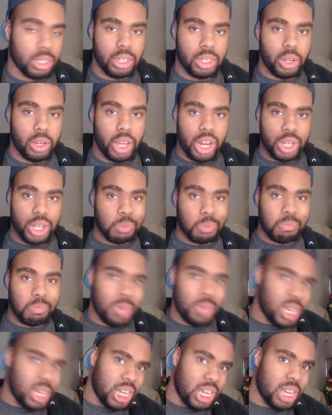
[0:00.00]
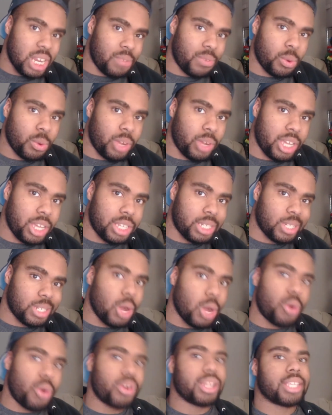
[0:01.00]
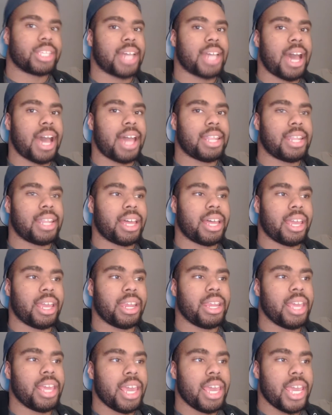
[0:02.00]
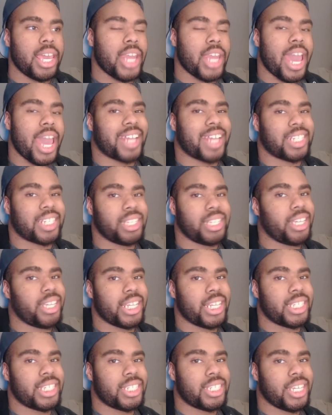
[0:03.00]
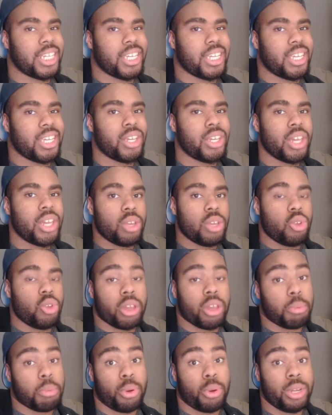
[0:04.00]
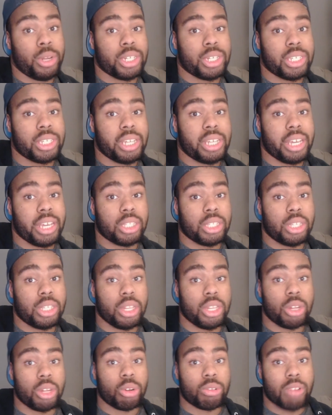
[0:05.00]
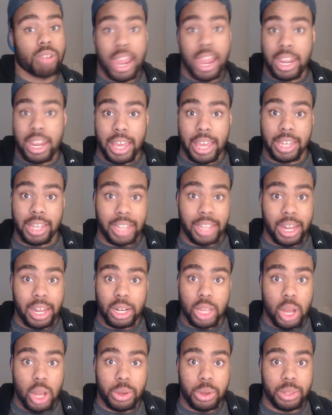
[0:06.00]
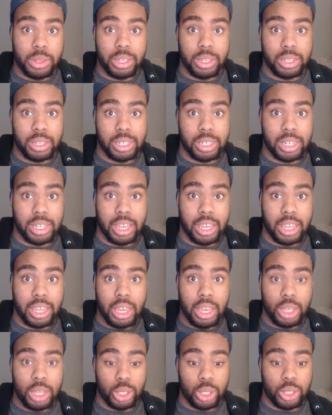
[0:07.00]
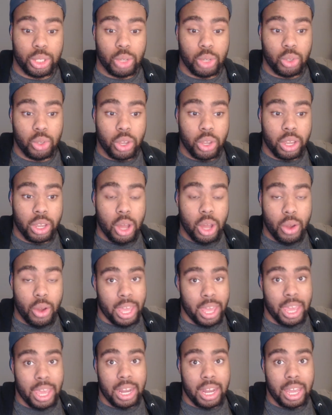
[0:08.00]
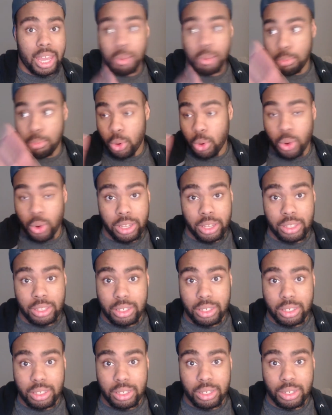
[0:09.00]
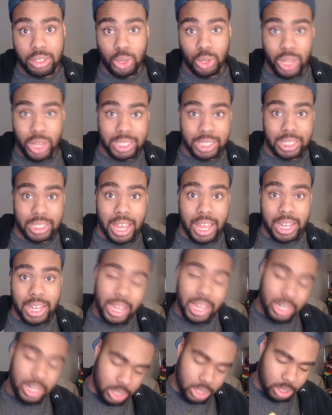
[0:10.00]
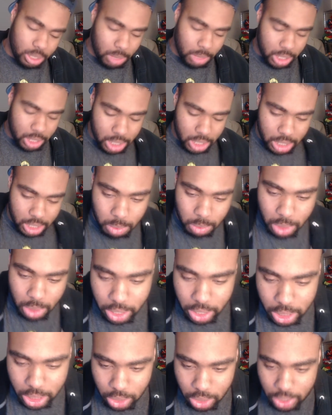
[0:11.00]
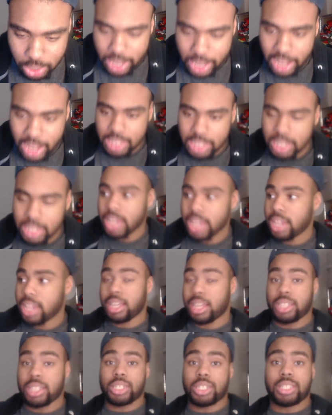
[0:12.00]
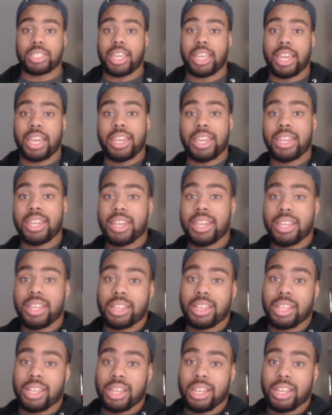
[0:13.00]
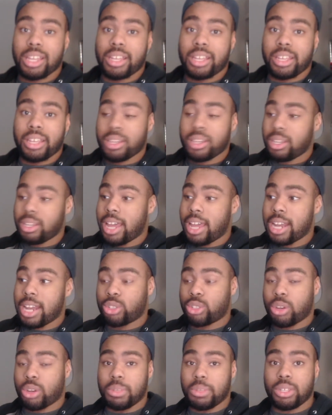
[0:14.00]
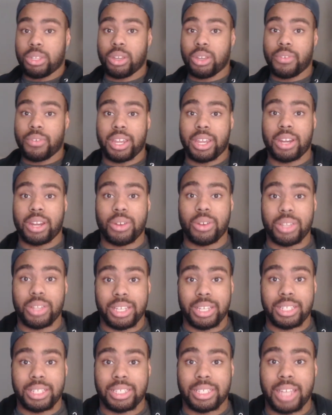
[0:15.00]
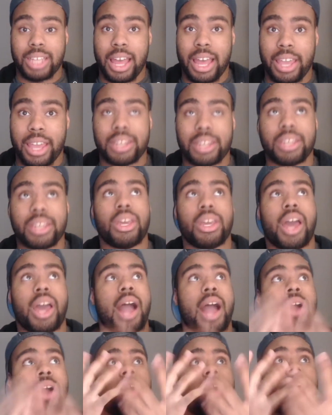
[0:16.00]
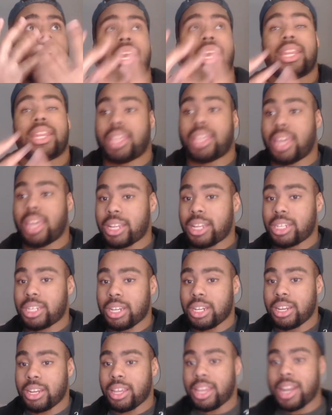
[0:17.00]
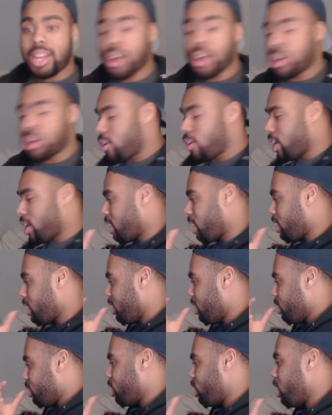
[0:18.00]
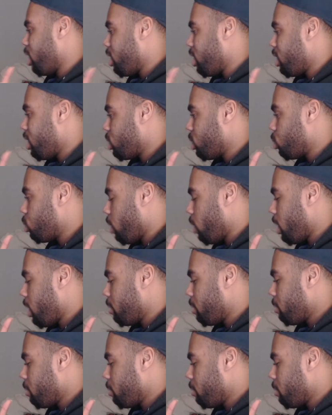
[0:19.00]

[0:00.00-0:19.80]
there's many different ways to go on the sideline and actually get sticky. You can point your stick to the right and let go of the stick just so you can go ahead and point to that sideline. To make sense, let me go ahead and show you guys. Let's just say the line of scrimmage is over here on this side. I'll go ahead and catch it, and I'll go ahead and turn this way,